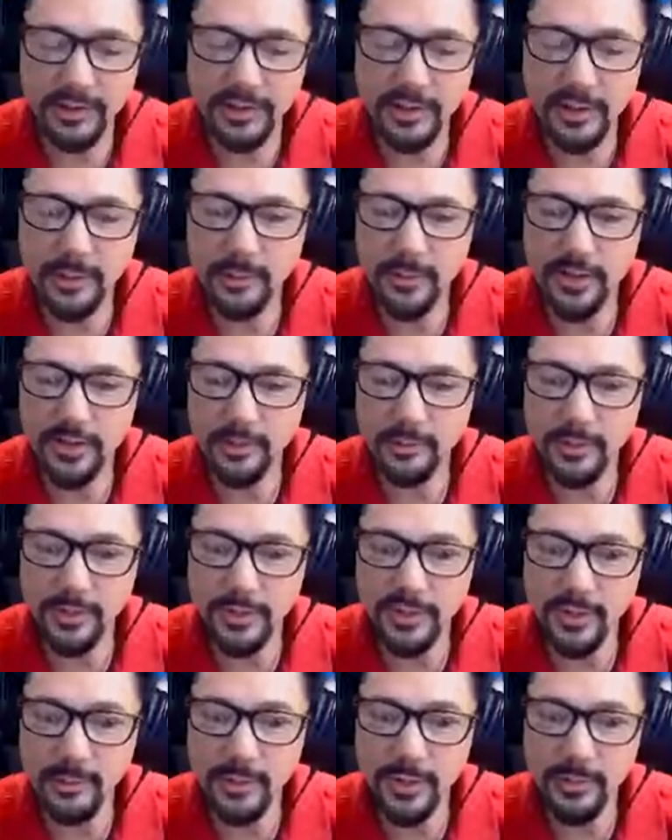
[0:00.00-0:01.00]
about when
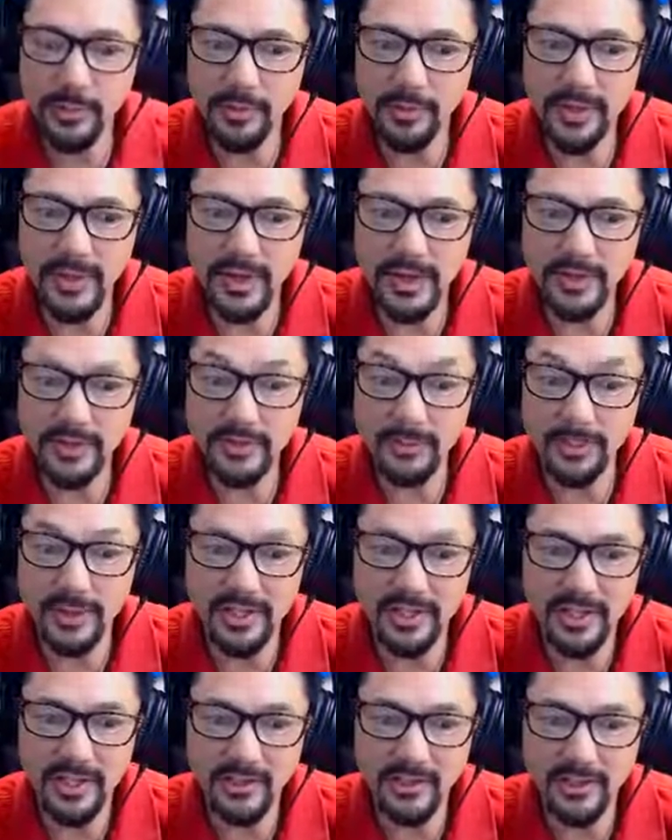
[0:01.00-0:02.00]
people ask me
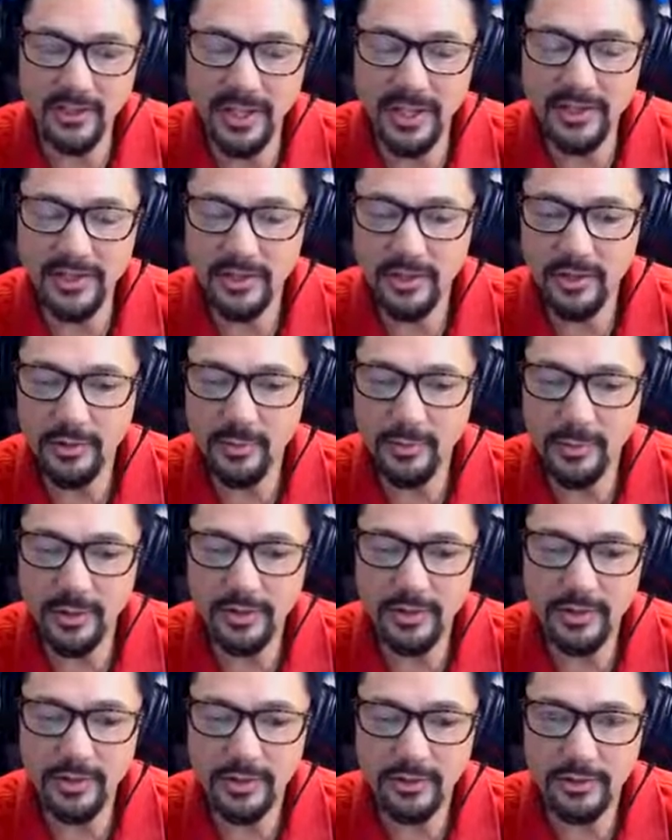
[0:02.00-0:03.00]
or ask you what's a
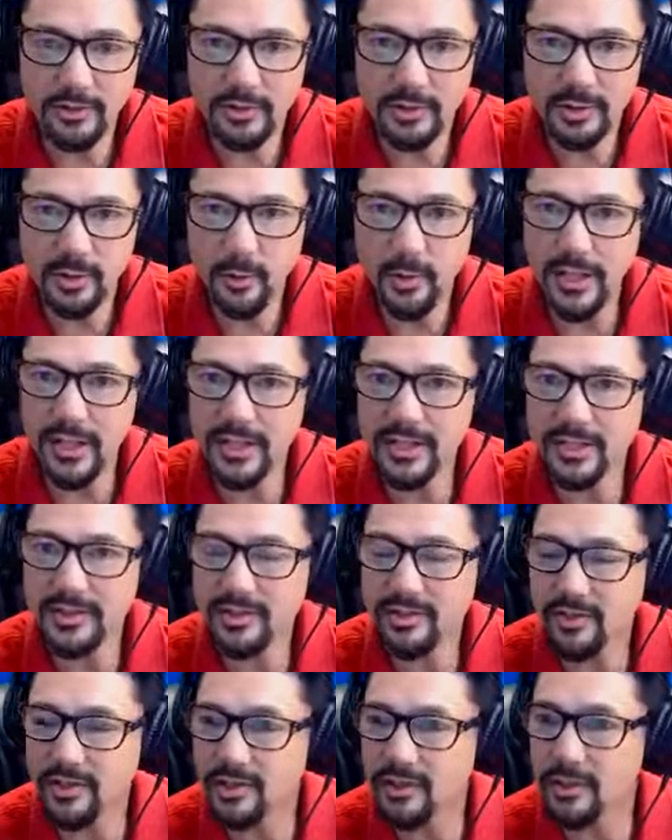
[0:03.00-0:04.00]
good way to get
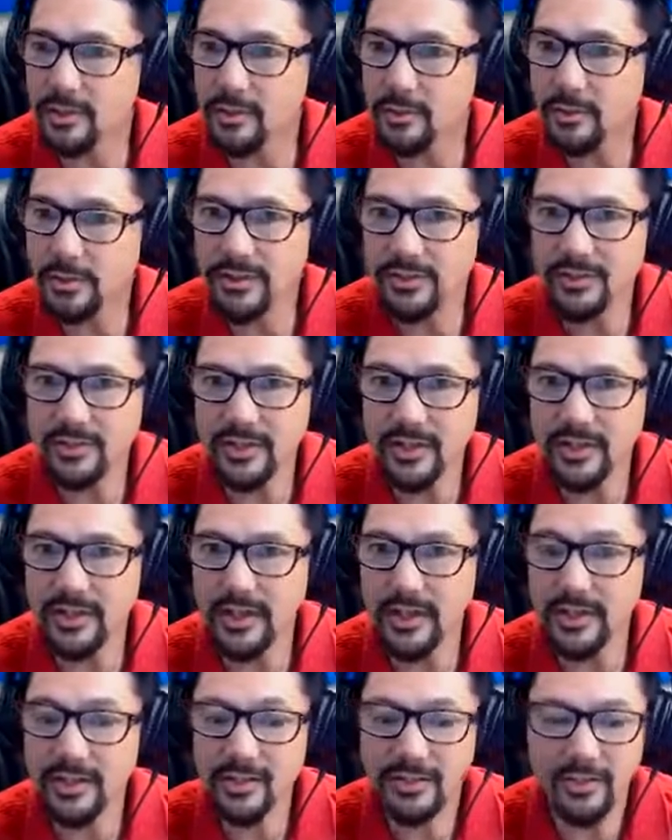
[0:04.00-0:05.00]
started in real estate. I
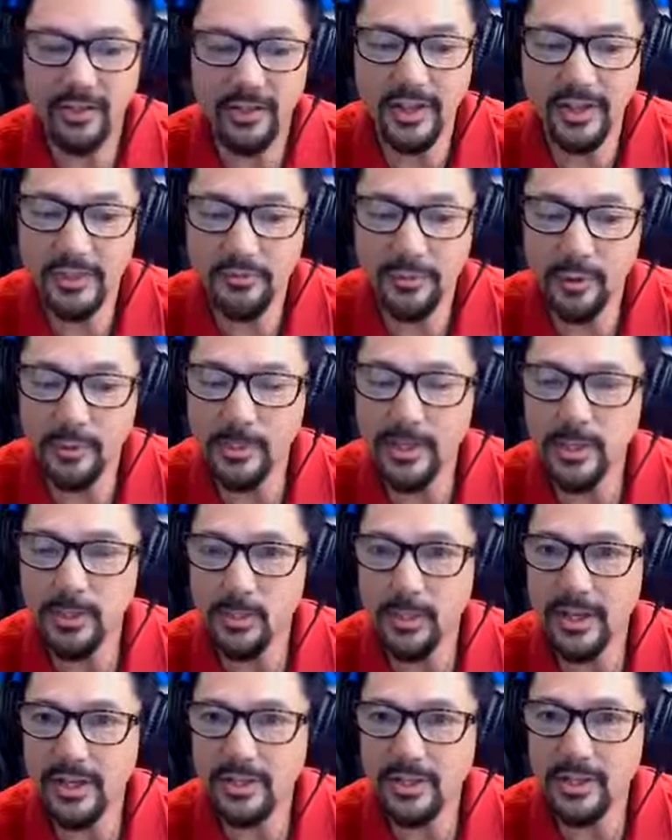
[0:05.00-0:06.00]
can think better way
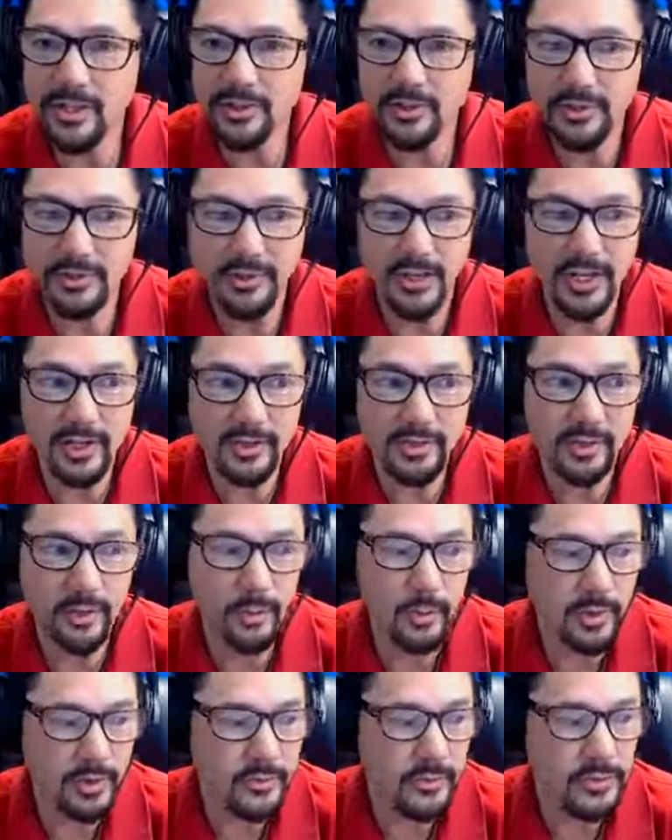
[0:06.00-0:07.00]
than to actually work
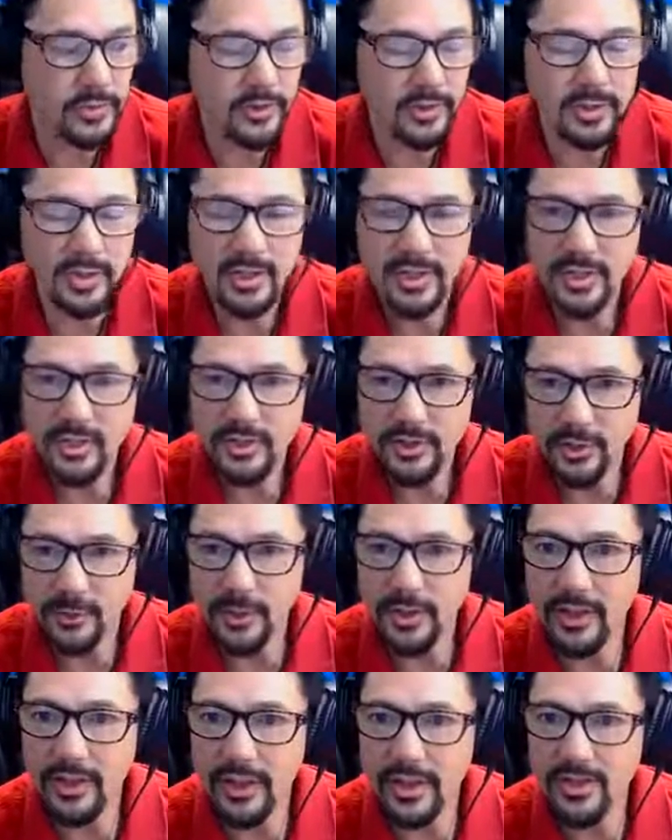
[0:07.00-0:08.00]
for somebody that
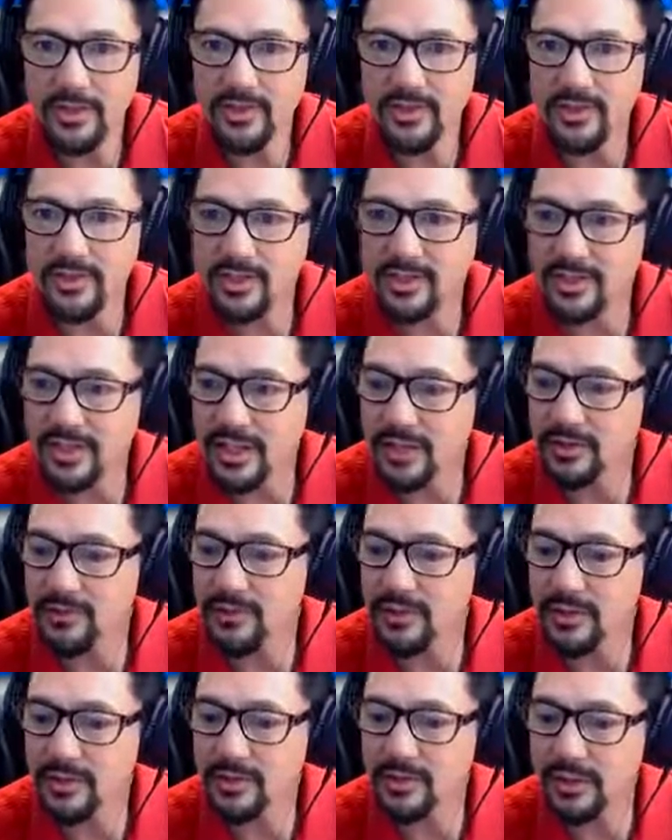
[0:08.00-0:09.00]
has a
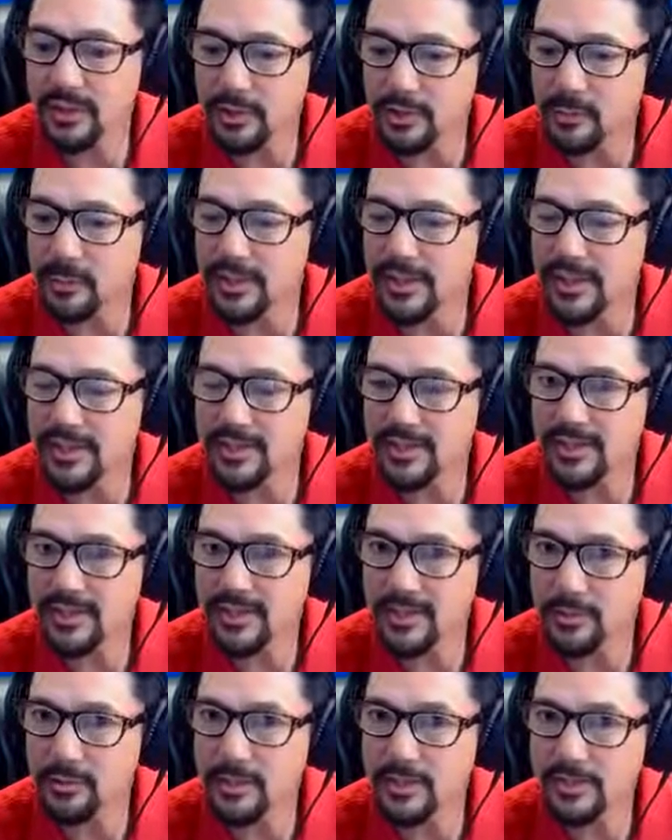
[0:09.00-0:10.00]
successful enterprise in
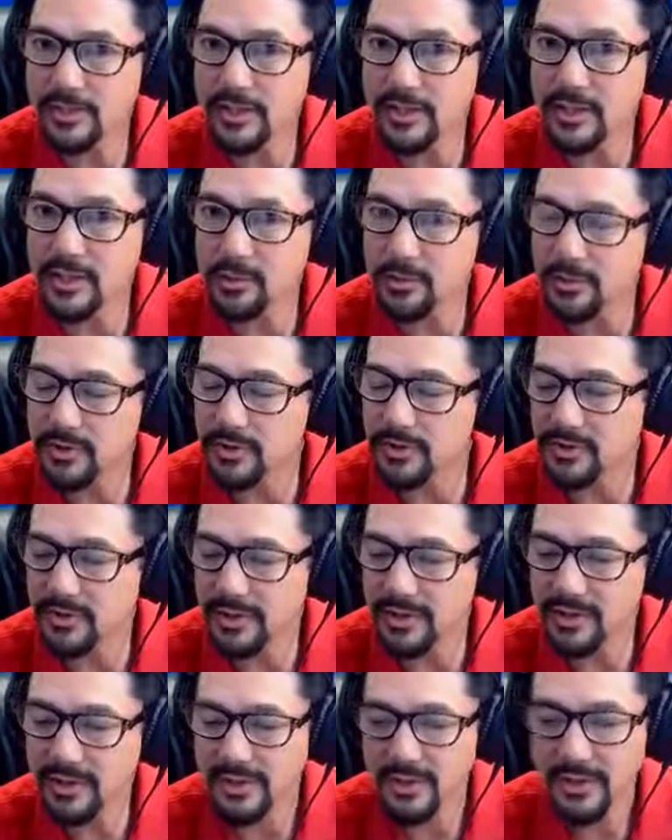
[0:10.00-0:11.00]
real estate that's proven
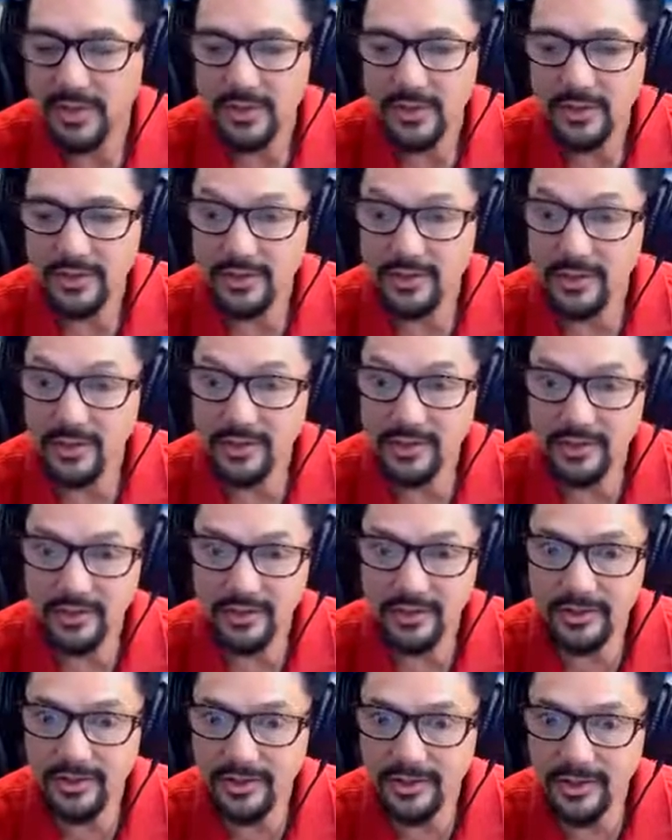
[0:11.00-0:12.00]
that you're
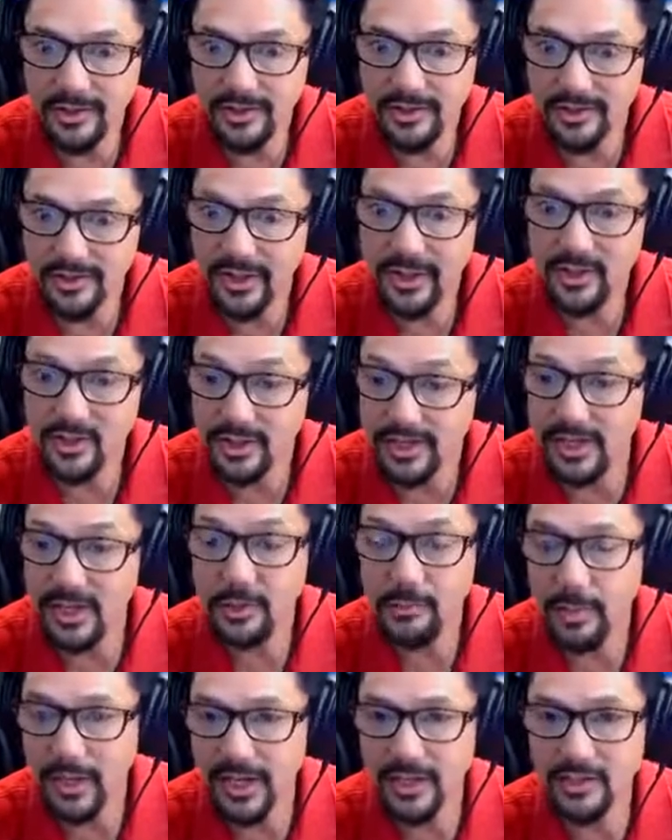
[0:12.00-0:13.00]
actually getting
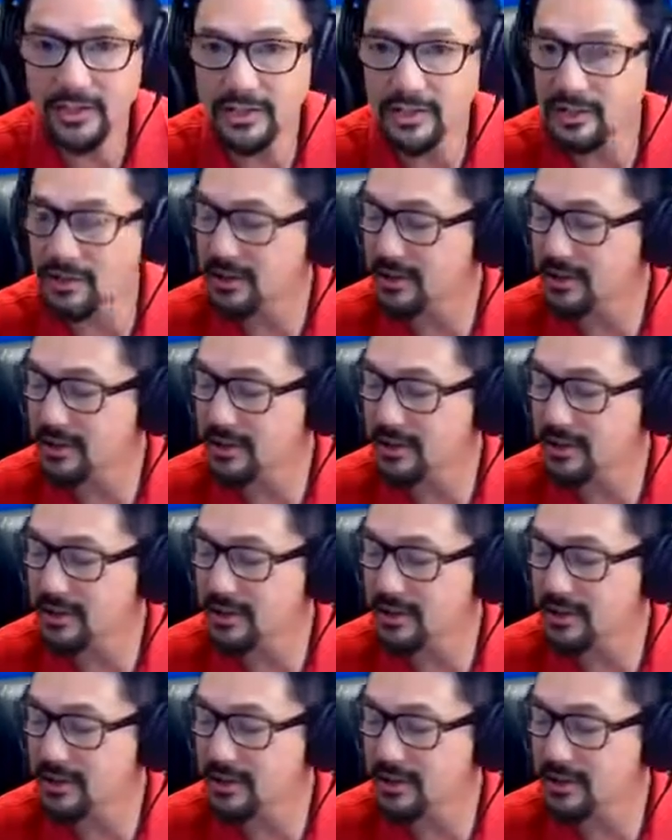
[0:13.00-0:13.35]
paid to learn.